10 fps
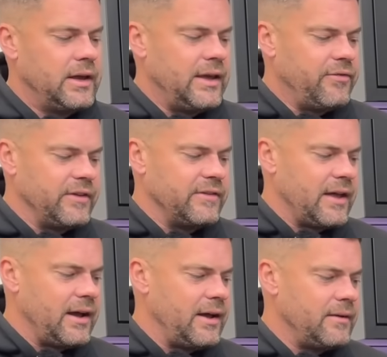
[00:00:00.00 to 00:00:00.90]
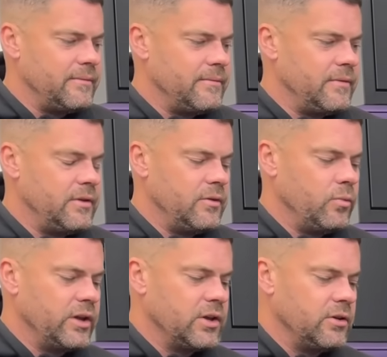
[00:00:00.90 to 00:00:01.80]
If it's that,
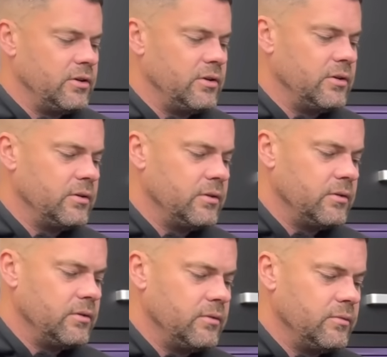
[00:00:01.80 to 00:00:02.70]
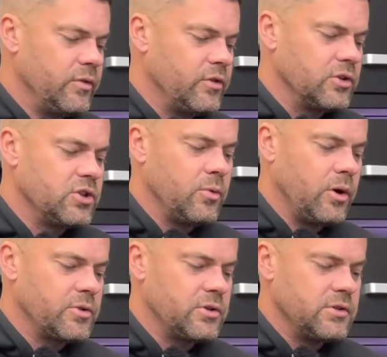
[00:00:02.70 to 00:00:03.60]
we've got two
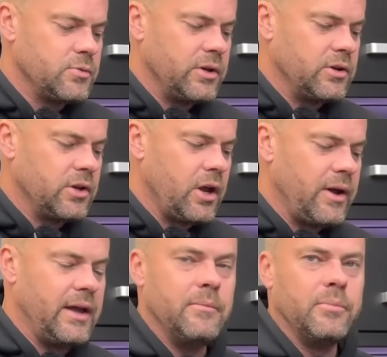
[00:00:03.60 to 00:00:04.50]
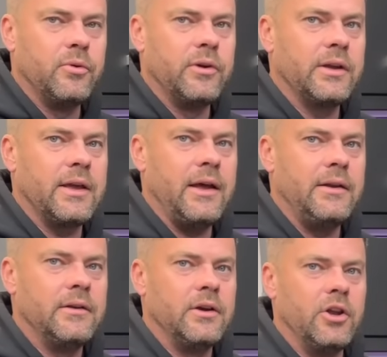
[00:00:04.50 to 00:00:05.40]
options. We can go ahead and bore it
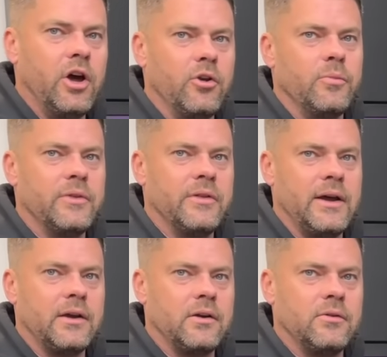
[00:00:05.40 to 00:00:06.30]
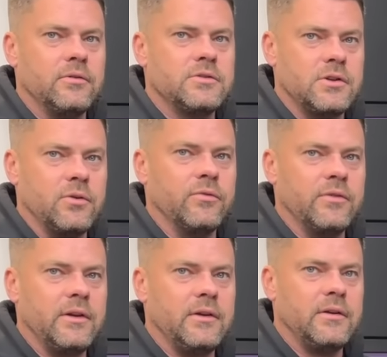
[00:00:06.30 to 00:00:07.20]
again and hope that solves
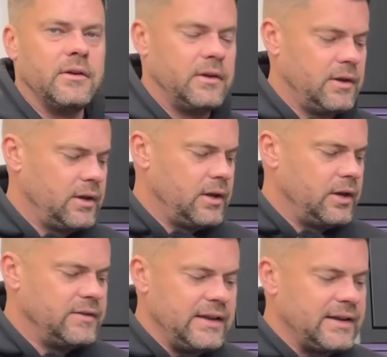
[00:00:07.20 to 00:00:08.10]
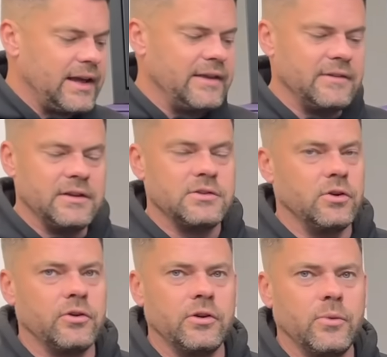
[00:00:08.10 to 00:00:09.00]
it. Deglazing it's
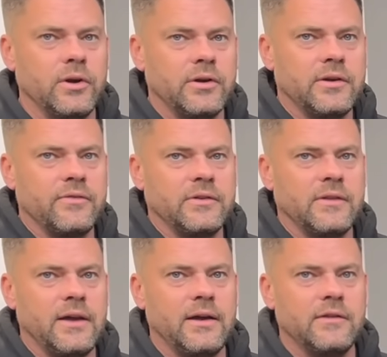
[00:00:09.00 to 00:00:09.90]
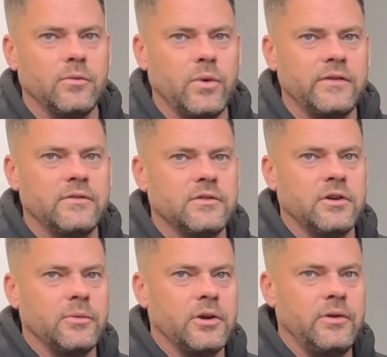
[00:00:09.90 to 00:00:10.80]
not going to work if it's that. It's a waste of
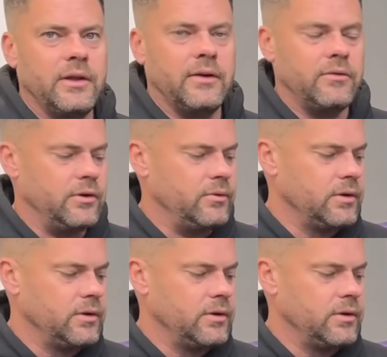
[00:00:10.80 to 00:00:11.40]
time going that route.